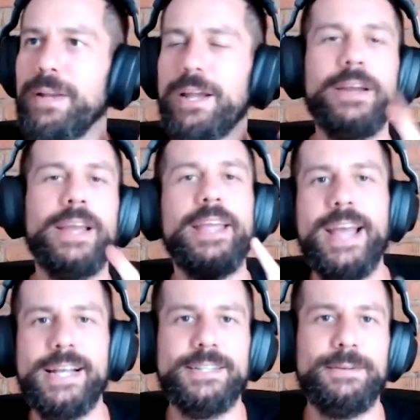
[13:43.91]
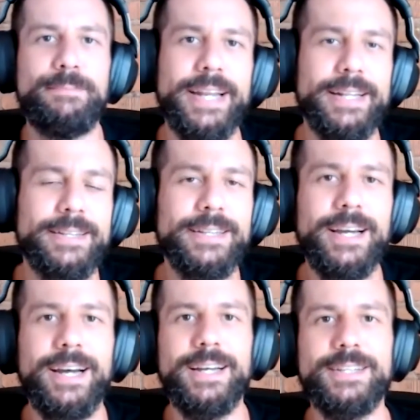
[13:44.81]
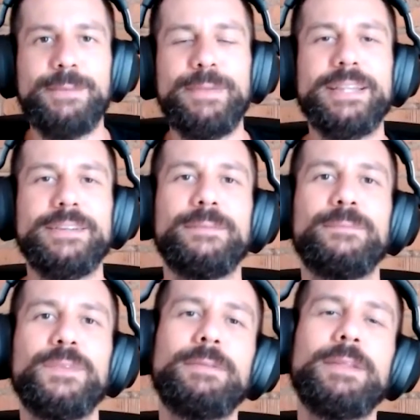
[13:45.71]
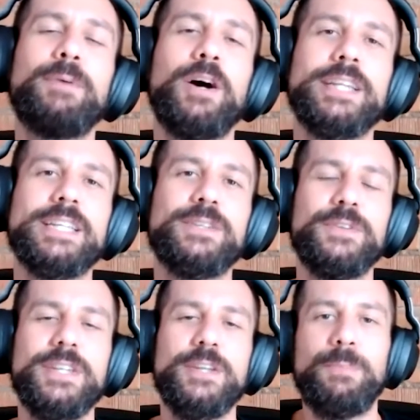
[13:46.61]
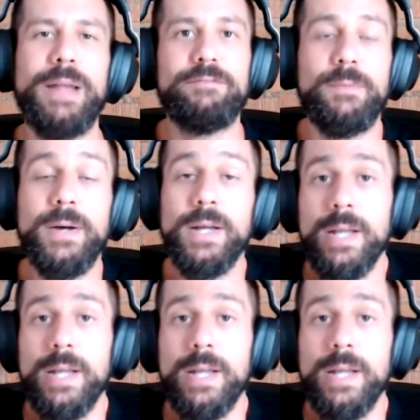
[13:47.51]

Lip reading: We're like, okay, yes, submit it. Submit the podcast to this new platform.